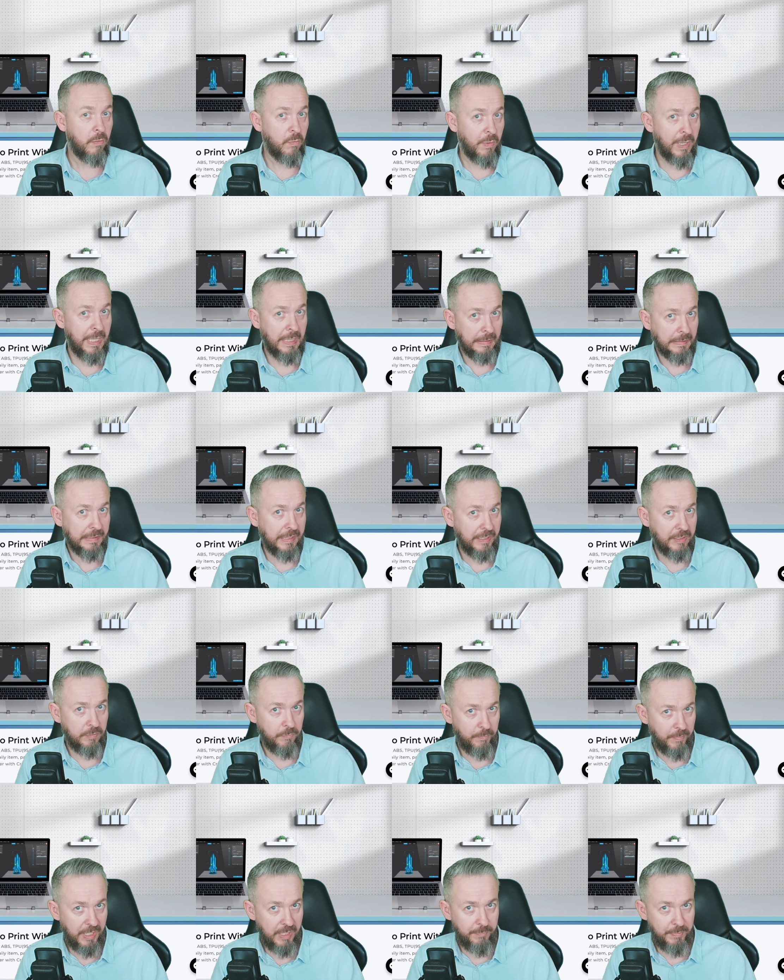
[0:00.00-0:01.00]
While
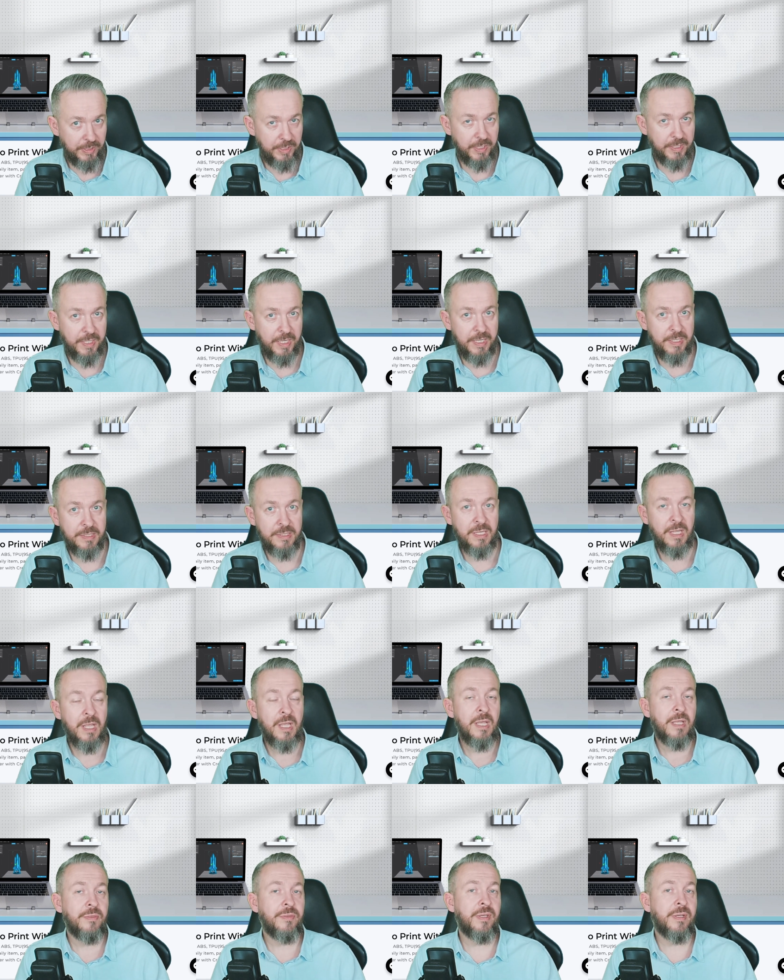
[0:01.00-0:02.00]
that may be the case,
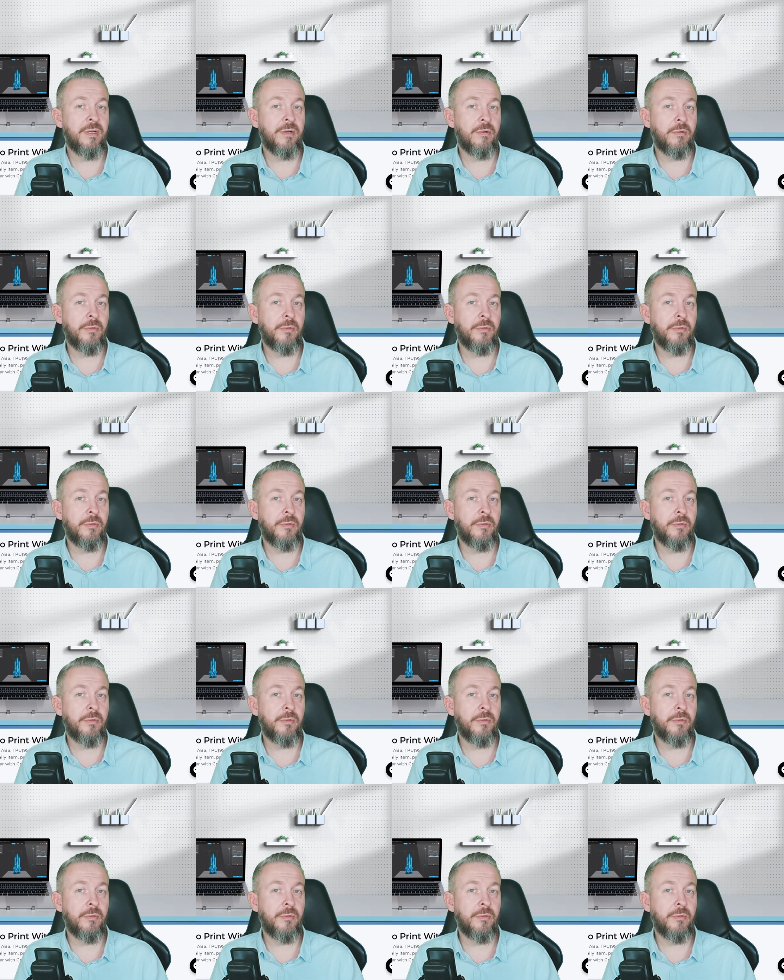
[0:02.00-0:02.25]
there are